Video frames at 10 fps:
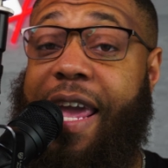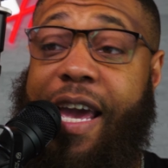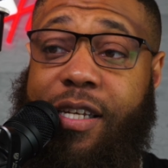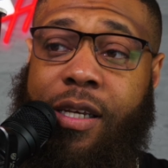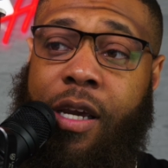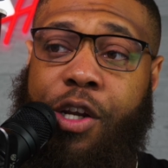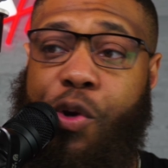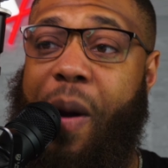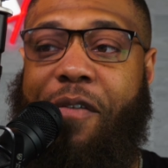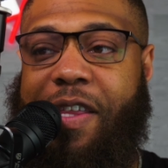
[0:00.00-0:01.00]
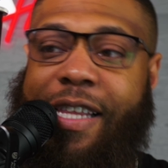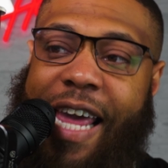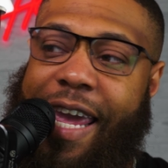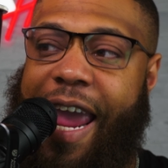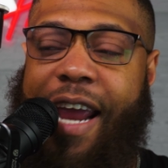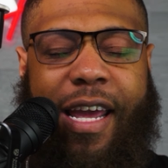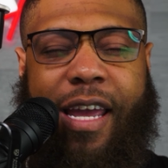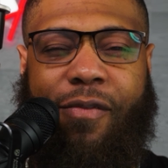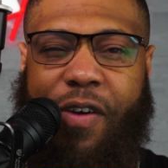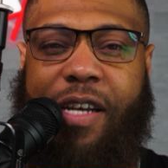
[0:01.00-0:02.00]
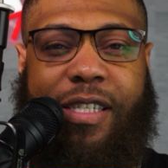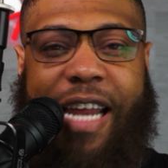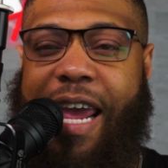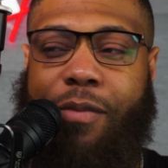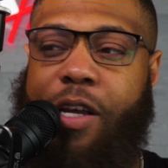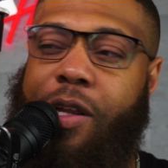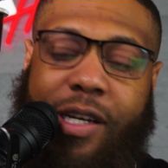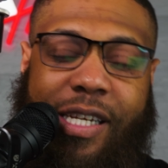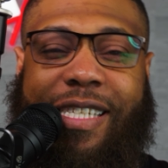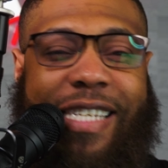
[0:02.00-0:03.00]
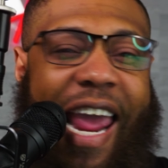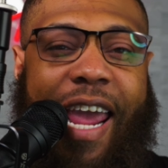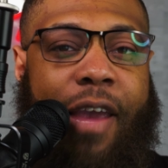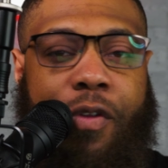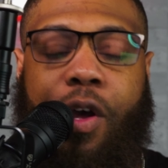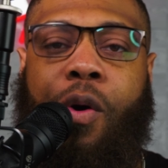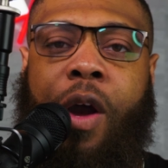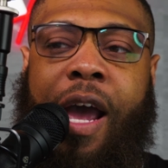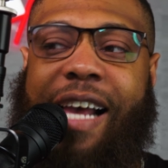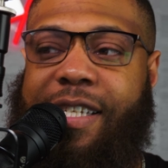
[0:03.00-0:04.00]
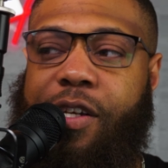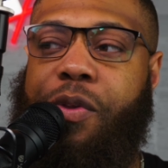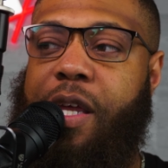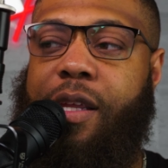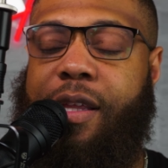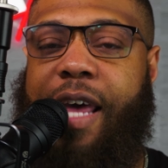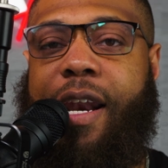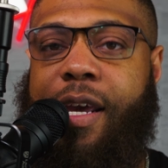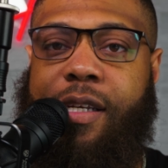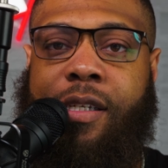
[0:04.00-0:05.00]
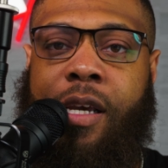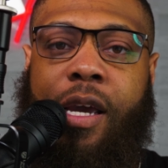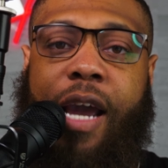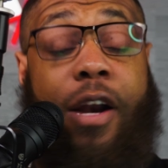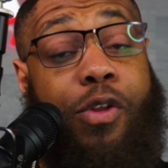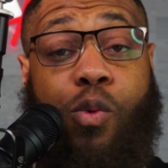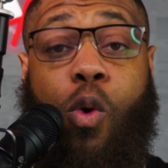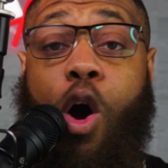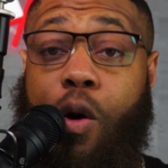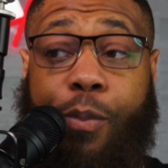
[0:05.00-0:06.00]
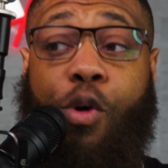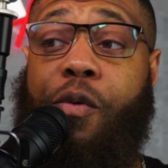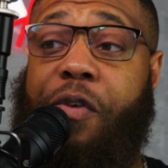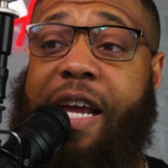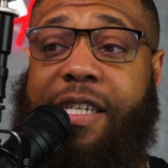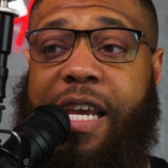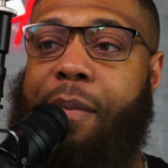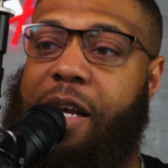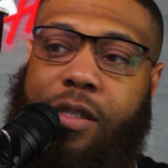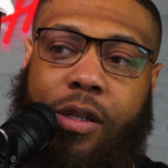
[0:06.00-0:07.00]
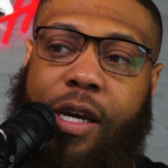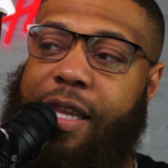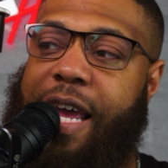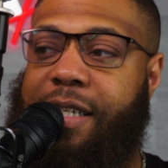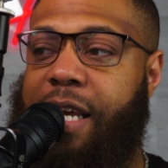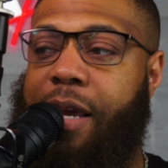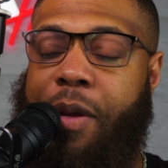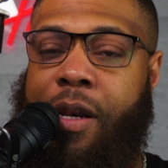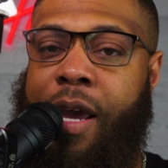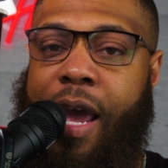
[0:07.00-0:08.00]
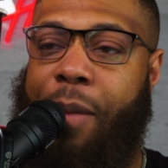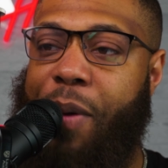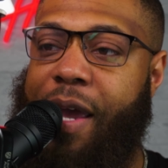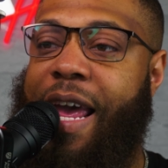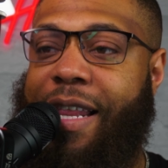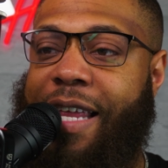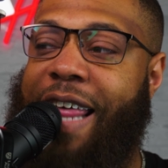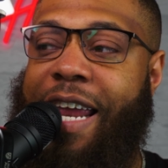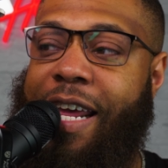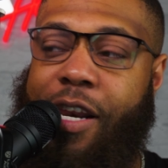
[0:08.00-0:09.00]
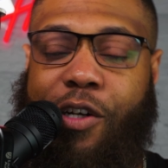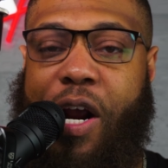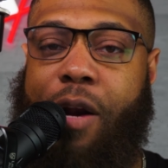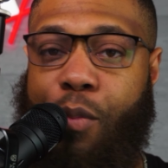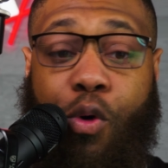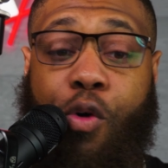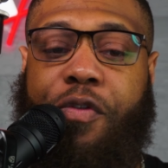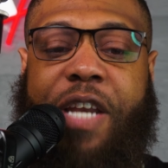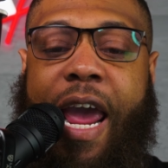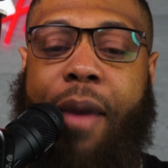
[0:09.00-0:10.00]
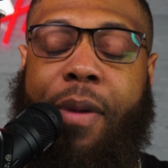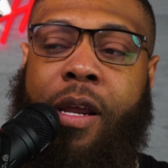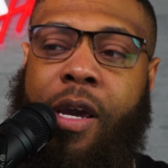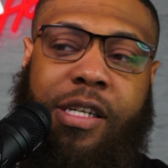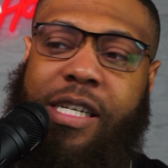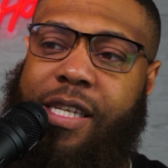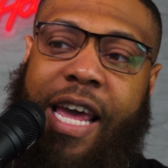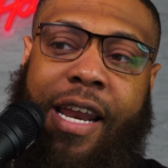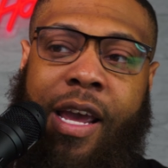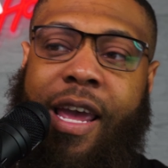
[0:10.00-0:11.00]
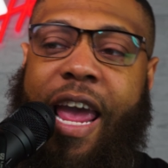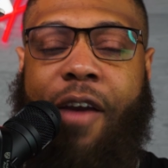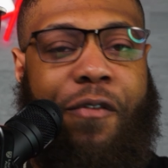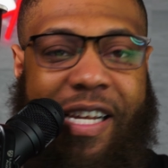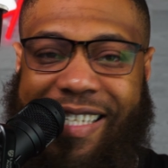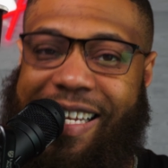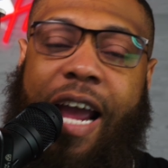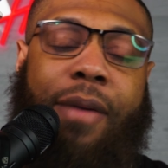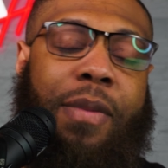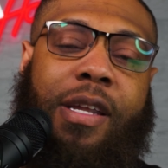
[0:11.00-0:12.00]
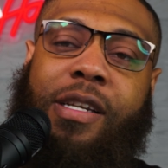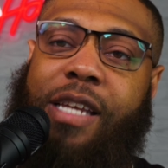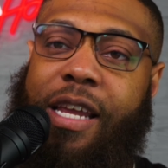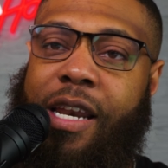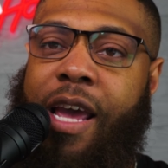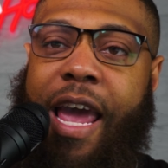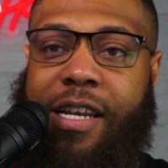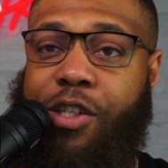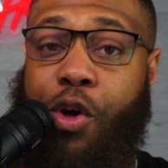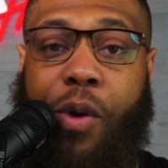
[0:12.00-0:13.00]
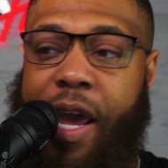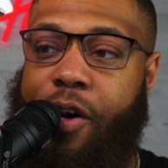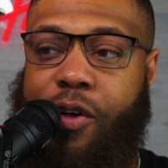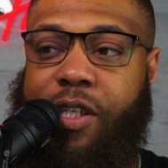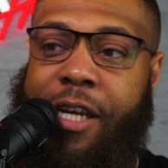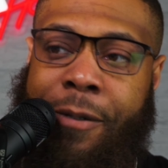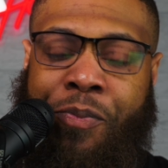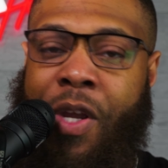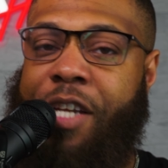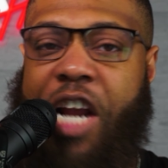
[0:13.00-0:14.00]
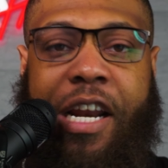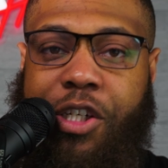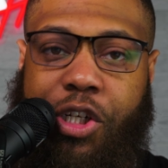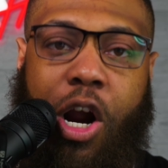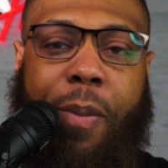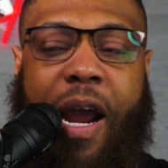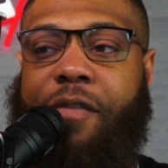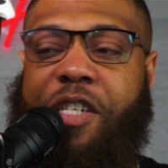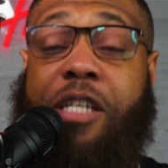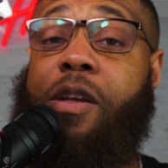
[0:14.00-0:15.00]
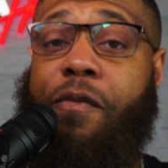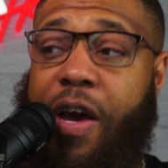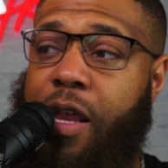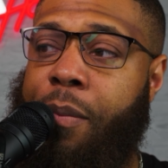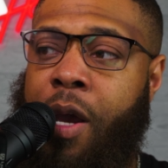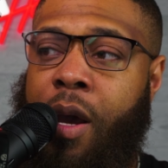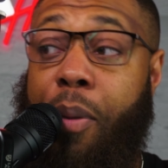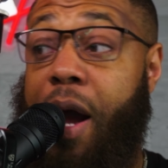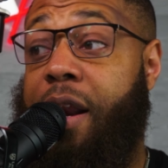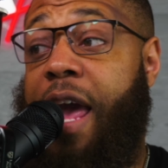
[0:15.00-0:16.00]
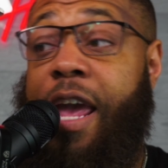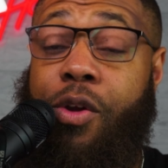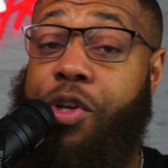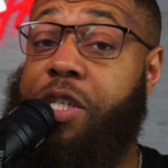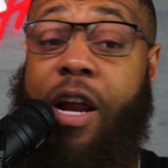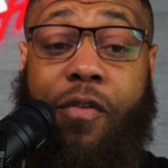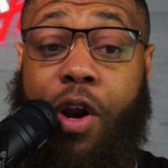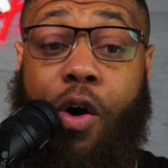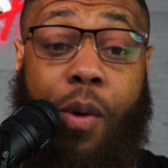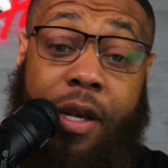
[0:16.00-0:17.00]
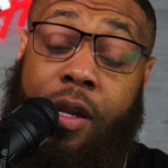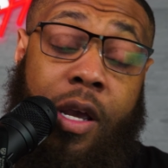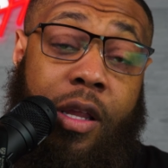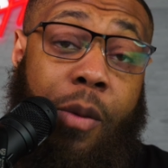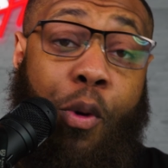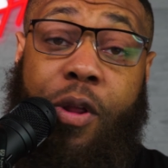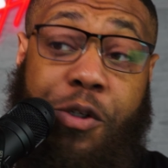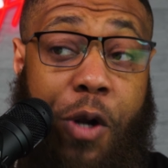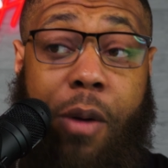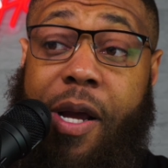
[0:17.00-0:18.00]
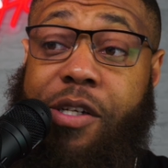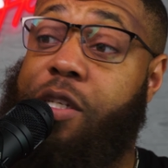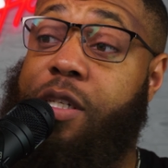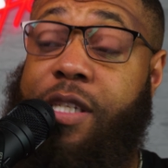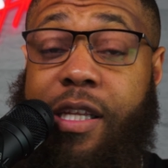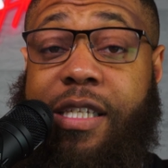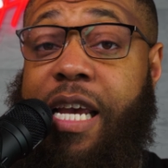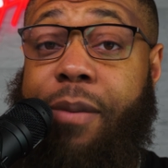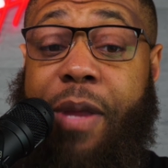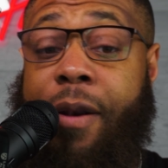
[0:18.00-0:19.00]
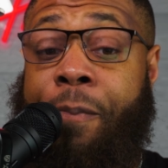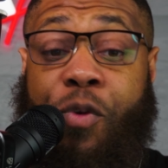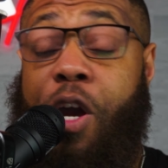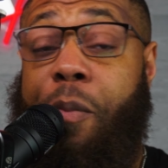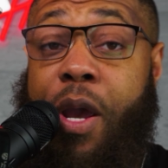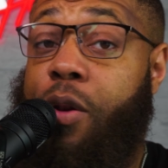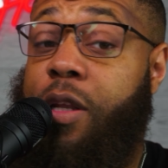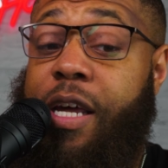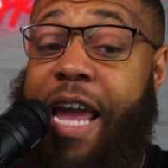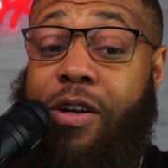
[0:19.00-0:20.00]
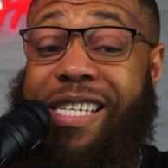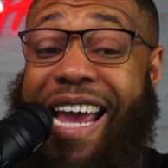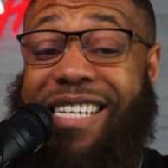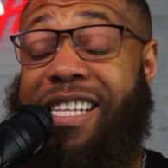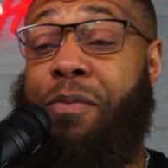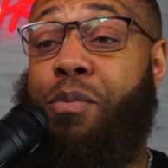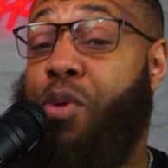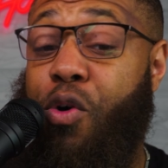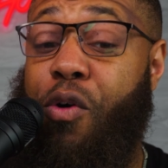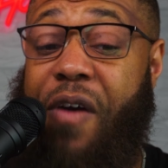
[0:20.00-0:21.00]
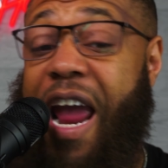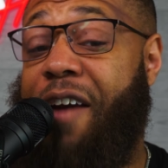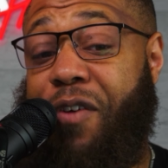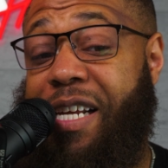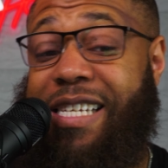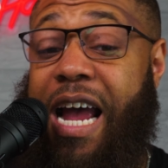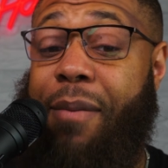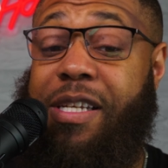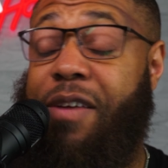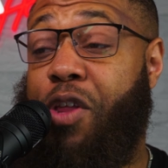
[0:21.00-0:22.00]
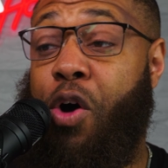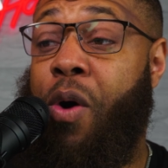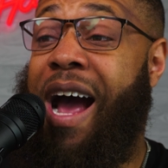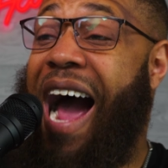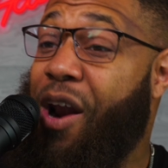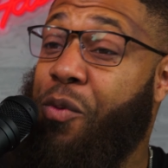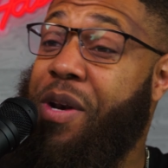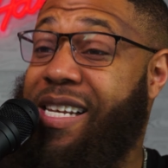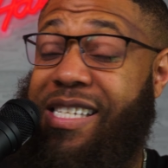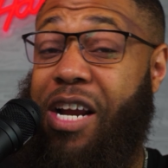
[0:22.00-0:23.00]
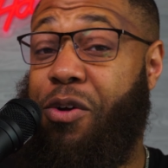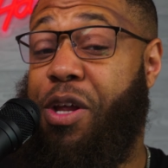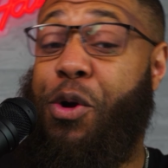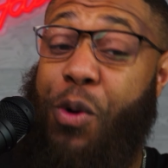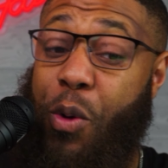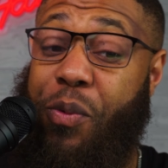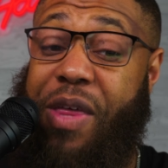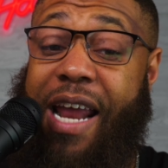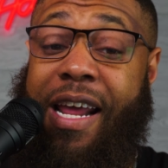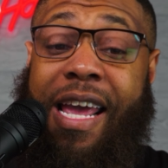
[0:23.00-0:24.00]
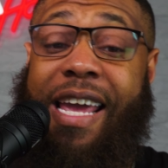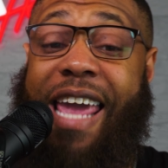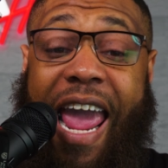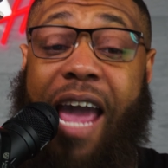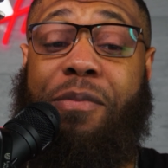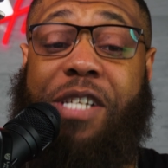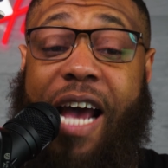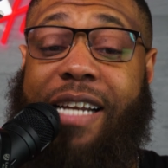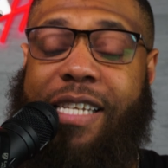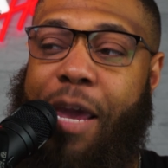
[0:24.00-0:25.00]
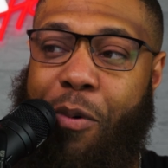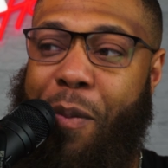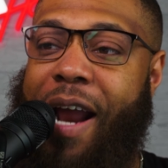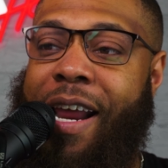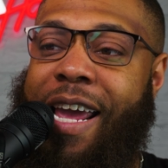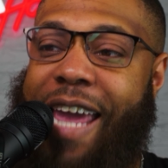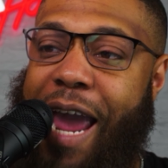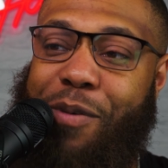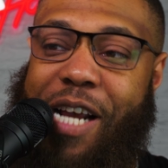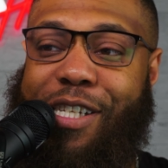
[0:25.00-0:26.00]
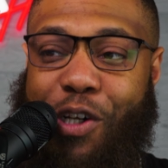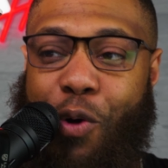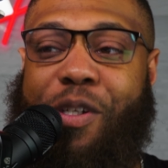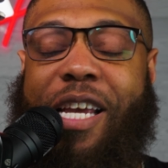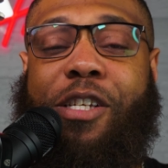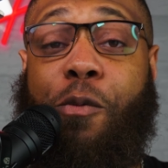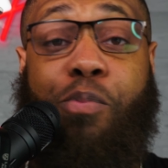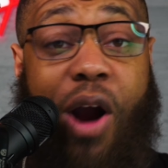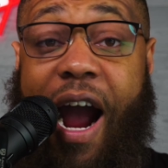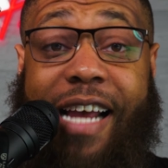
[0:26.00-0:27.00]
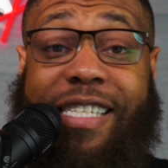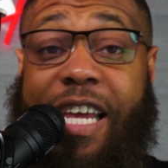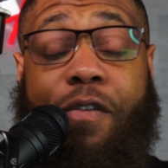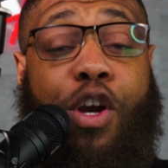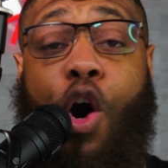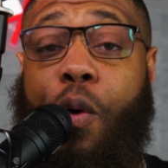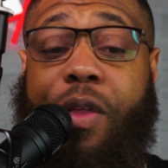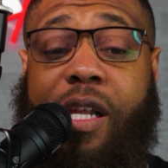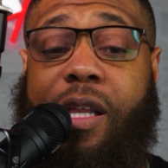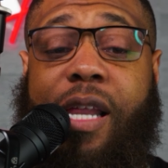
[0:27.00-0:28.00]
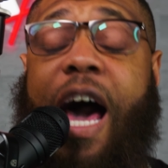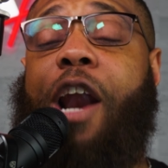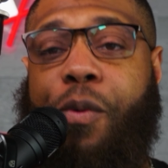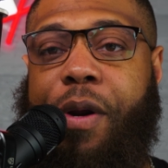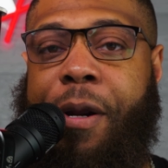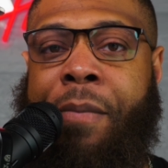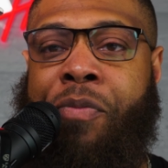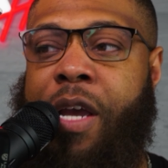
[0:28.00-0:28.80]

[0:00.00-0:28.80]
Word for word: guess, do everything they can to convince Dame Lillard to stay, even though I still think that that is kind of the wrong move for that team. I still look at that team and, and being at that they need to try to move Dame and just let Anthony Simons and, and Scoot Henderson, Shaedon Sharpe kind of just develop. But, hey, you just never know. And the Portland Trailblazers are still a team that could be on the lookout to actually move Anthony Simons, even though I don't necessarily agree with that. Cam Johnson, keep in mind, Cam Johnson, who was a surprise to even go in the lottery.